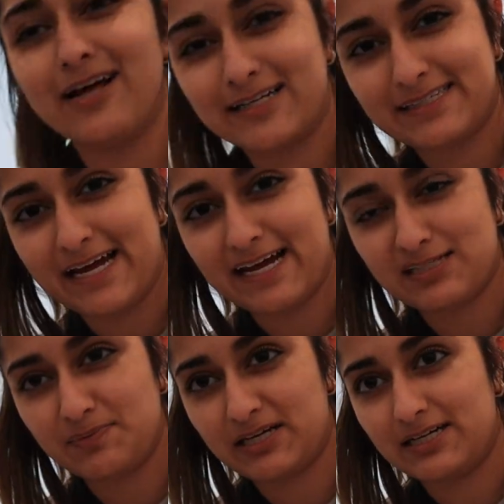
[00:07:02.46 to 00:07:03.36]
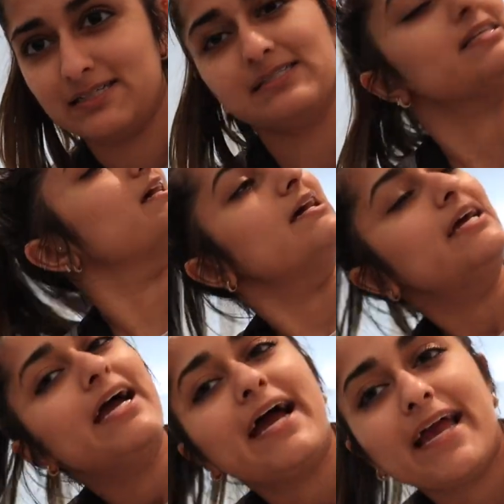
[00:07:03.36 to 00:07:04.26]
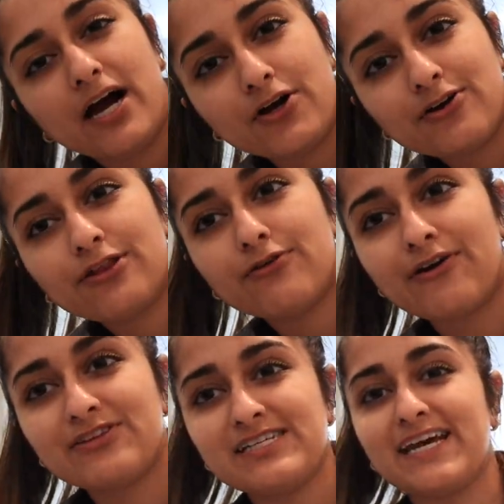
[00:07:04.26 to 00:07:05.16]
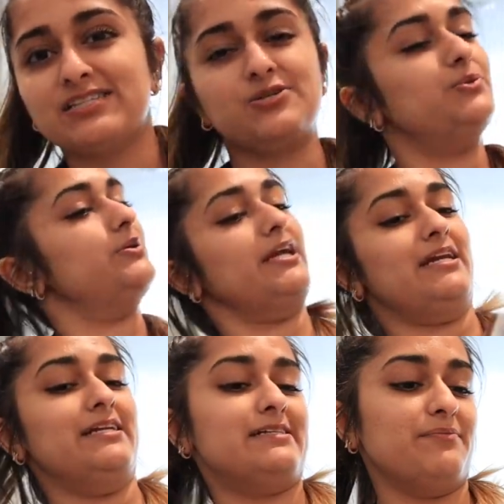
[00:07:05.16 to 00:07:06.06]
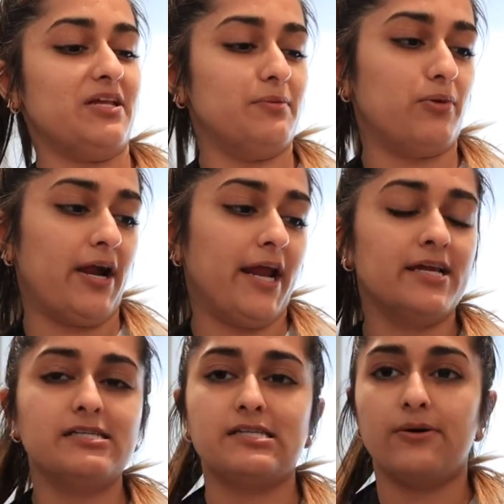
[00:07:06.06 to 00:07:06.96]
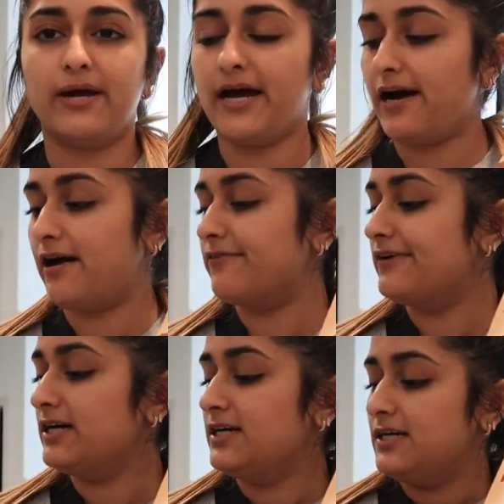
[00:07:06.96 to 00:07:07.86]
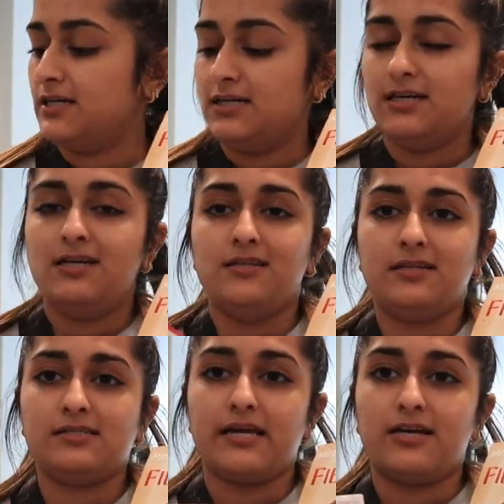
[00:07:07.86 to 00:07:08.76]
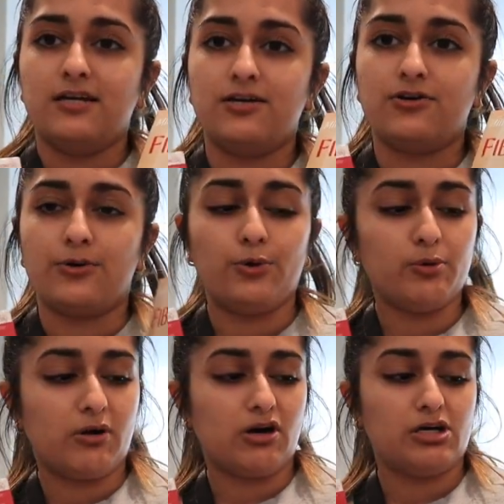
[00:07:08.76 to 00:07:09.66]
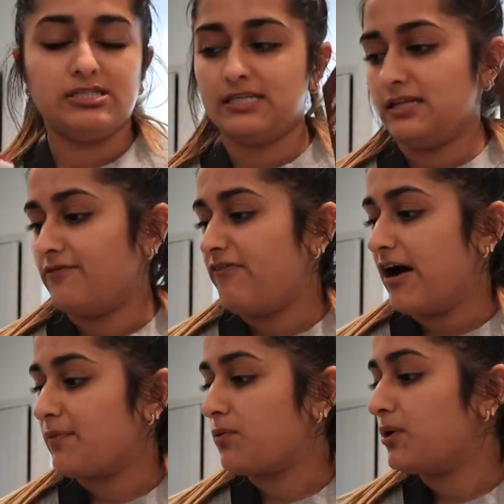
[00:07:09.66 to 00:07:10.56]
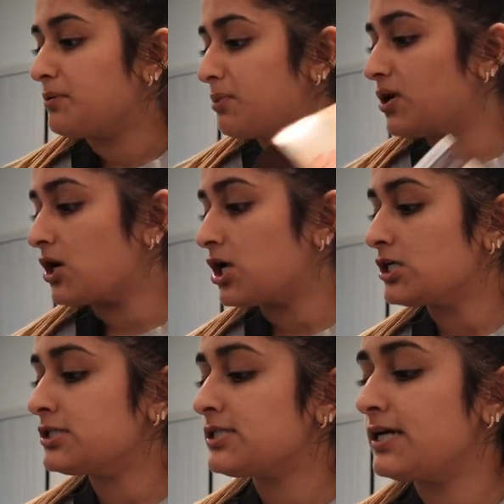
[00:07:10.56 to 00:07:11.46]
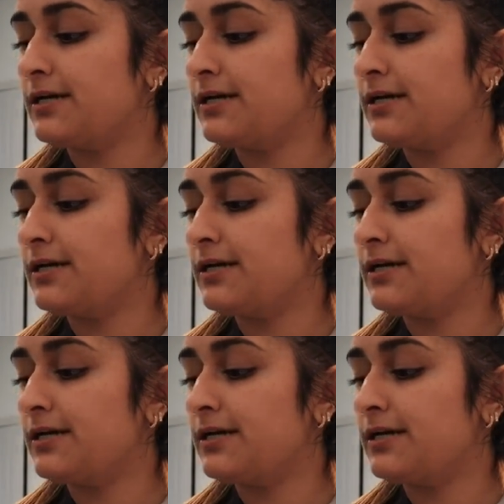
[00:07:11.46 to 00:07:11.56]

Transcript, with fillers: a lot of snacks because I get hungry throughout the day at school and I needed something to bring, so I have these like granola bars and the Fiber One bars.